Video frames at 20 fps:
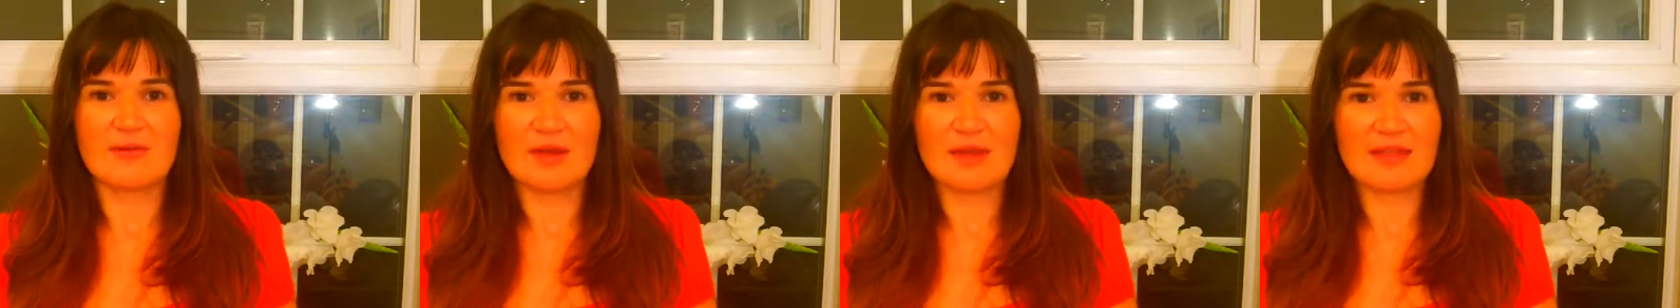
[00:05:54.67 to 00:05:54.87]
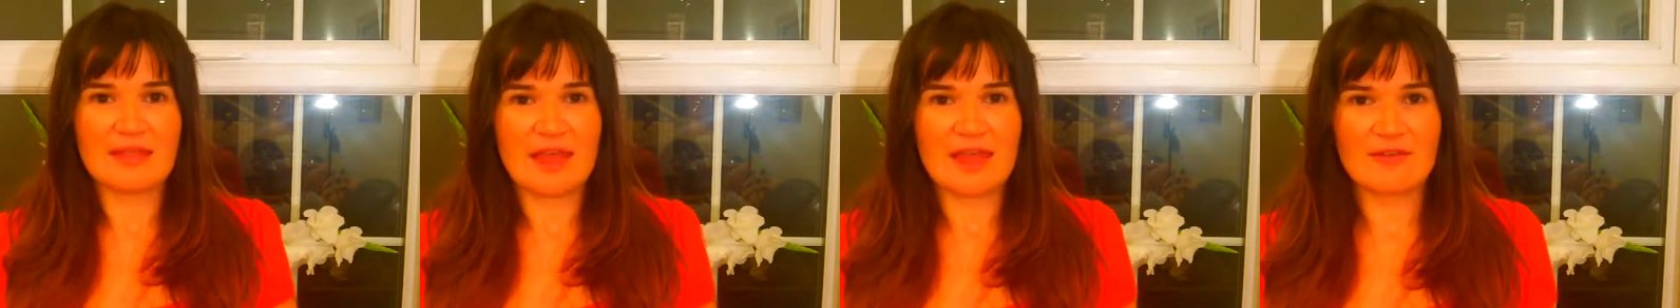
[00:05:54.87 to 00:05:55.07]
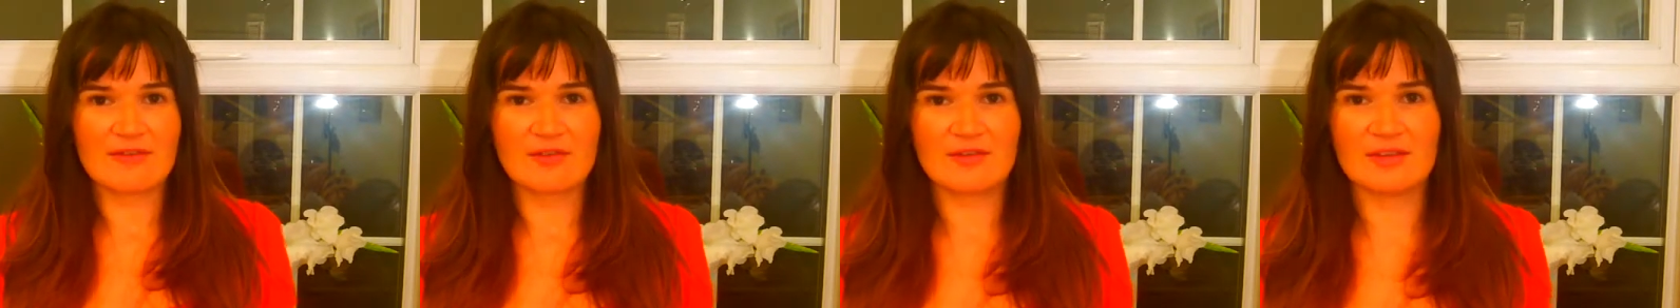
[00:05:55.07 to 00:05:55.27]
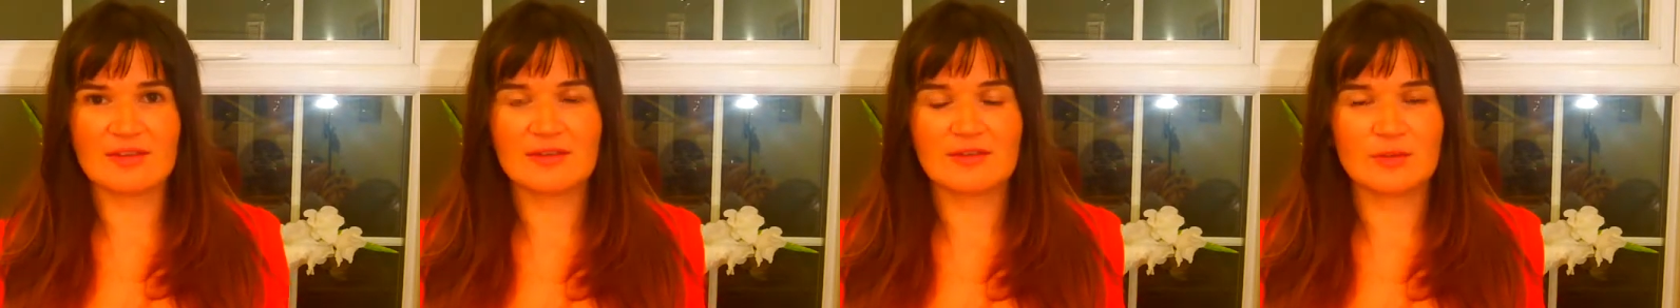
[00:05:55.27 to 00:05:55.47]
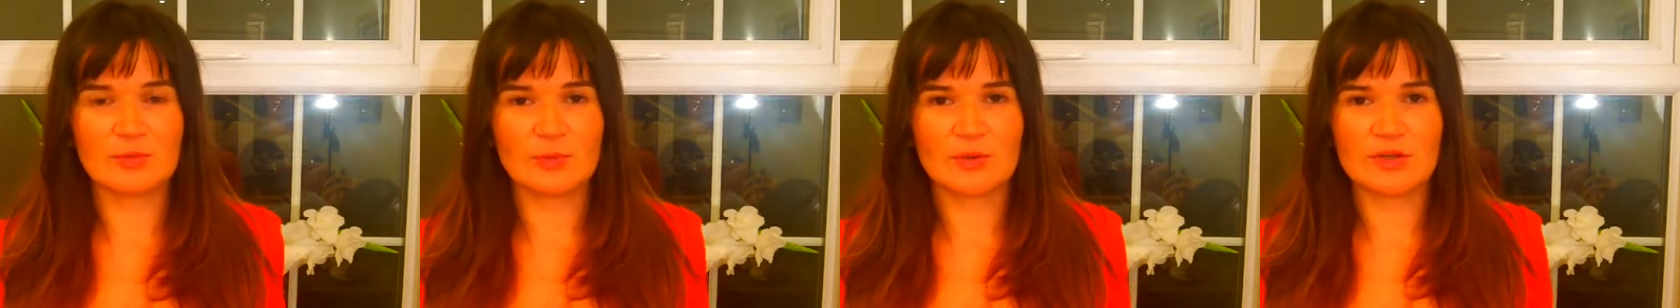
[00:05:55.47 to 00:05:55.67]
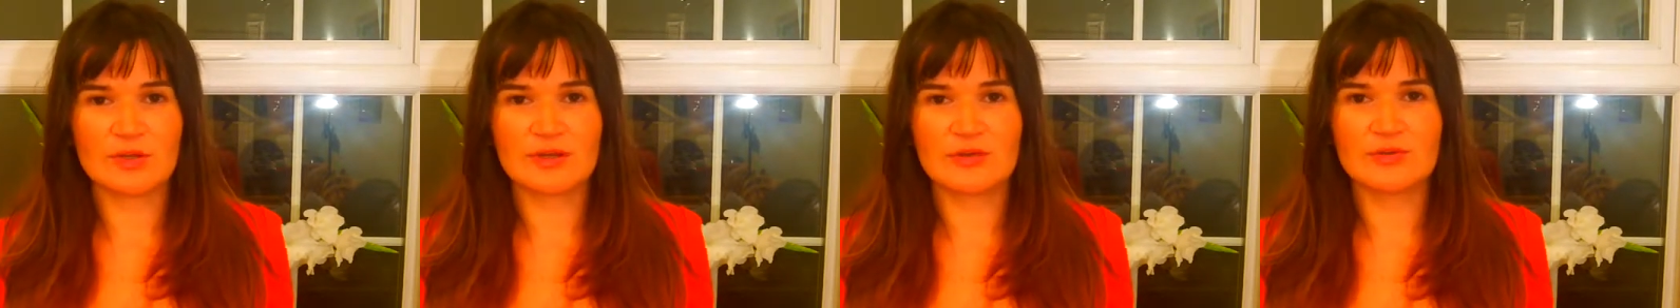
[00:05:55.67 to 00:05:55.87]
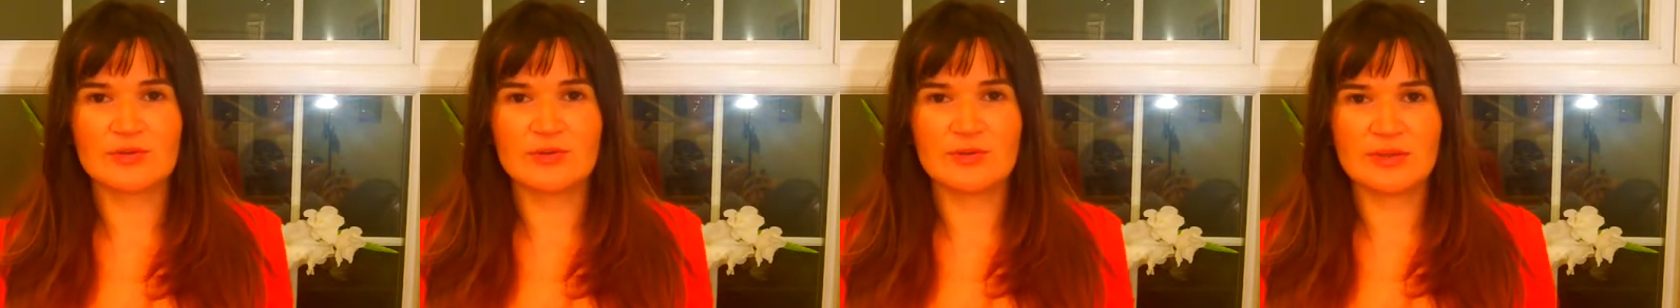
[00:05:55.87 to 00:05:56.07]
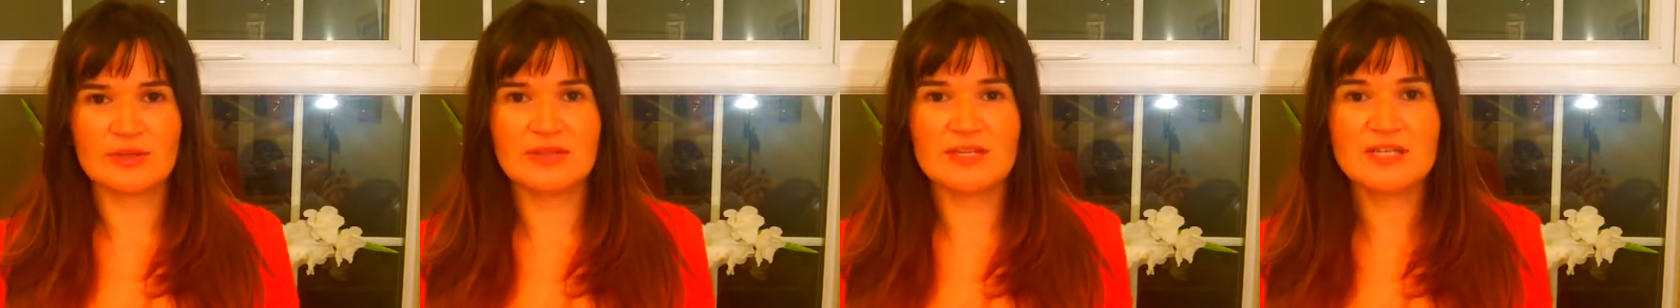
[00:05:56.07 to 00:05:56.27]
in everything that we're
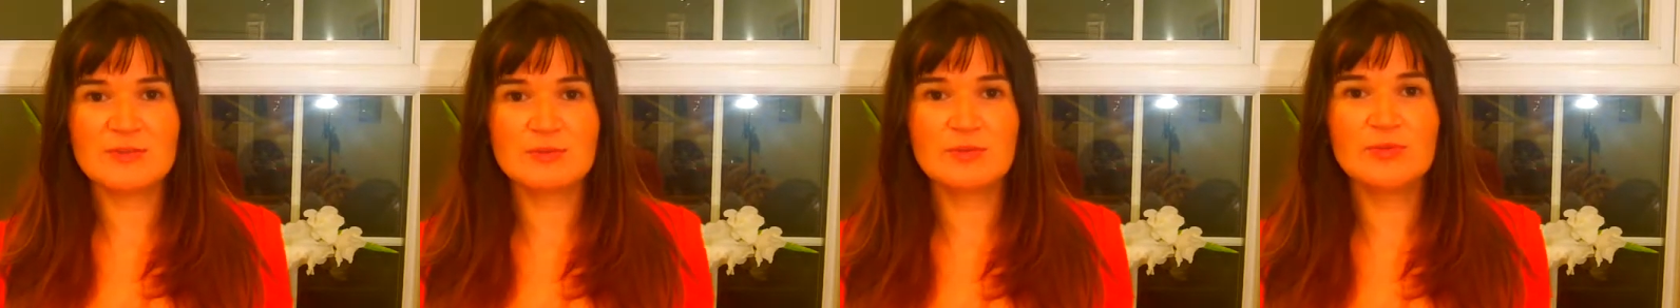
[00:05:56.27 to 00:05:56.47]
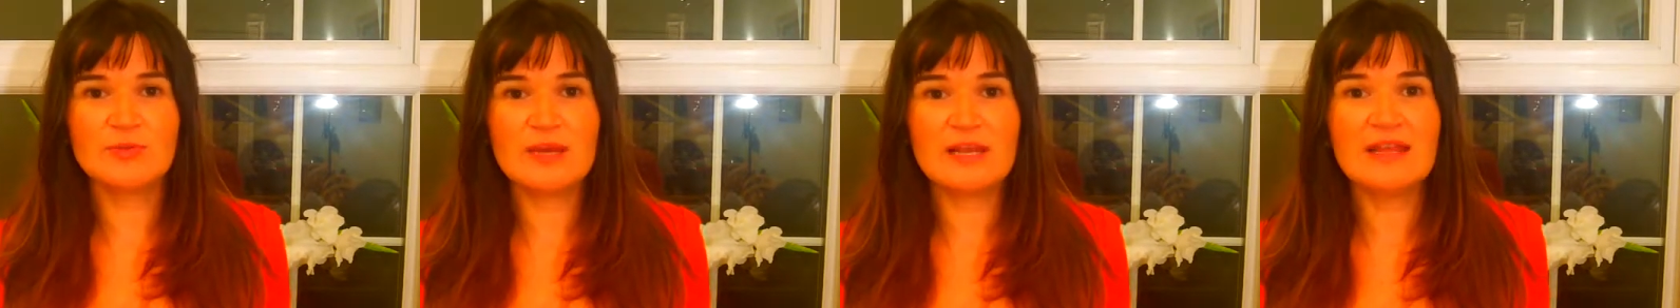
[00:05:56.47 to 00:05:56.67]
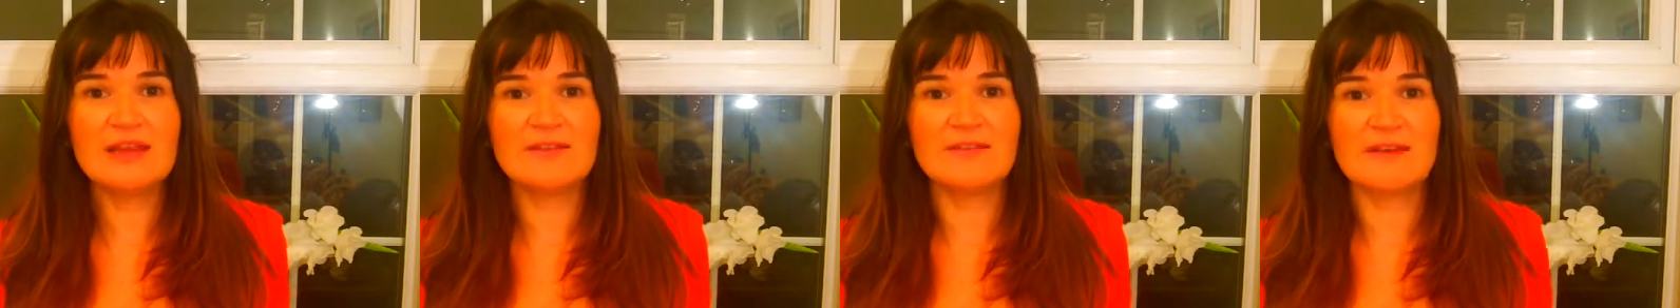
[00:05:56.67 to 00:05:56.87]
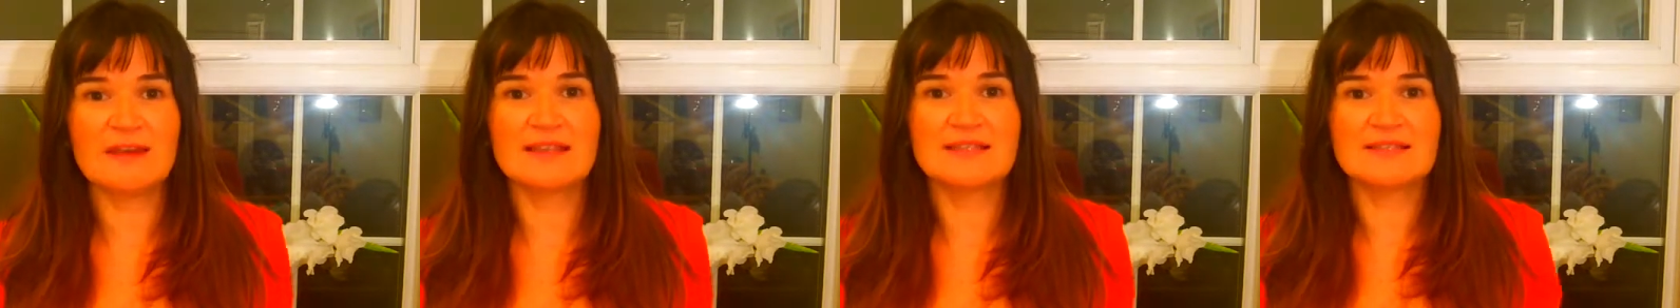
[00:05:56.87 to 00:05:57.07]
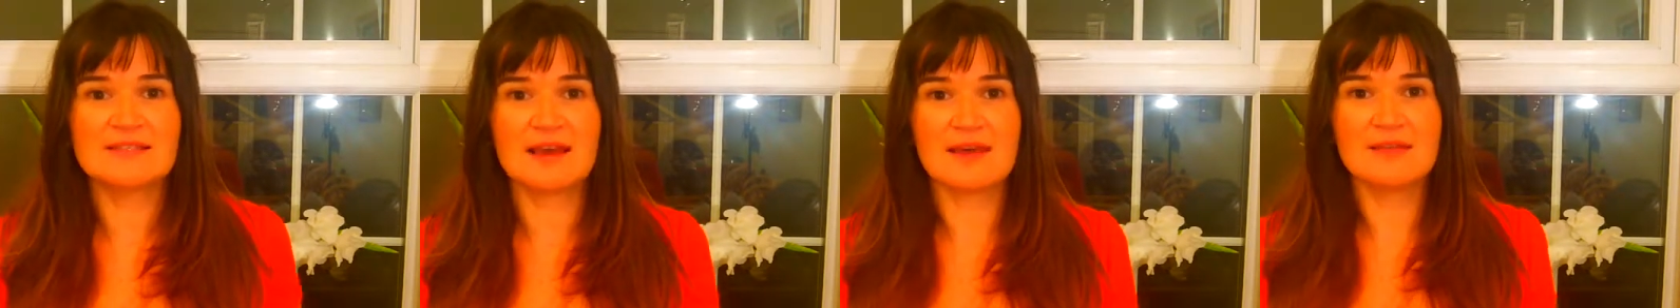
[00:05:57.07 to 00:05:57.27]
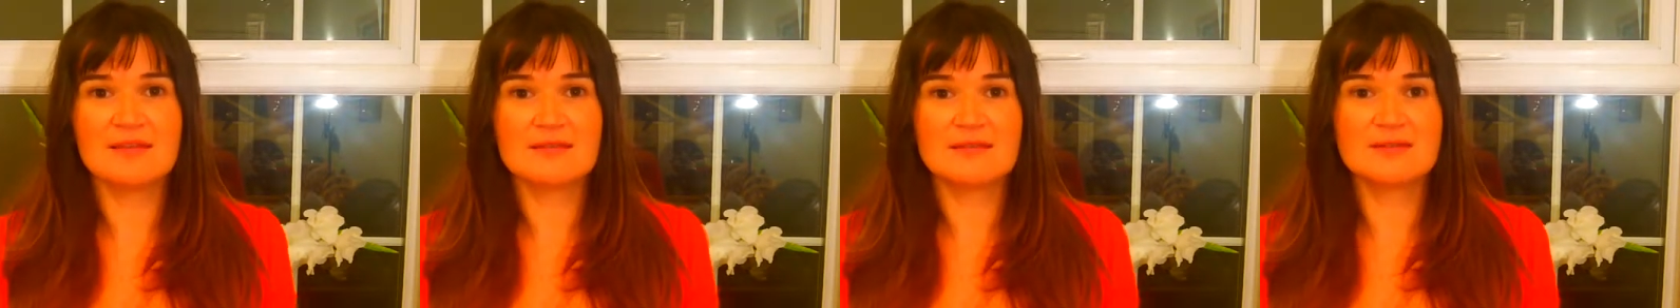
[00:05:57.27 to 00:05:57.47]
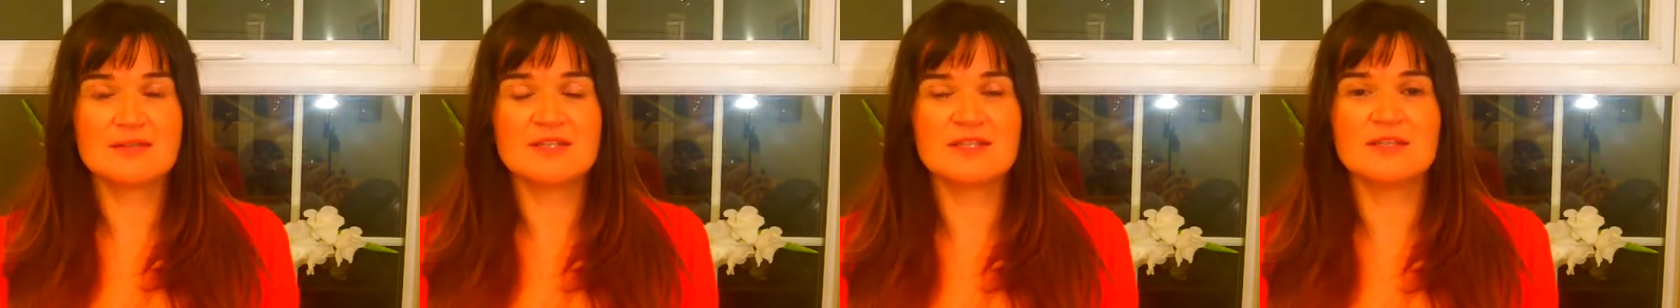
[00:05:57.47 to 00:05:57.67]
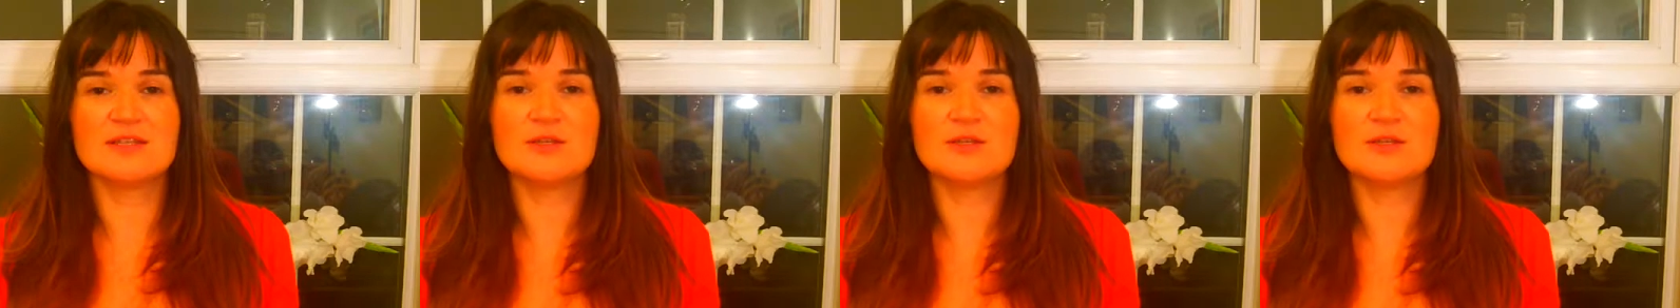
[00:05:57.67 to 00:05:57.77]
doing, this will really affect others,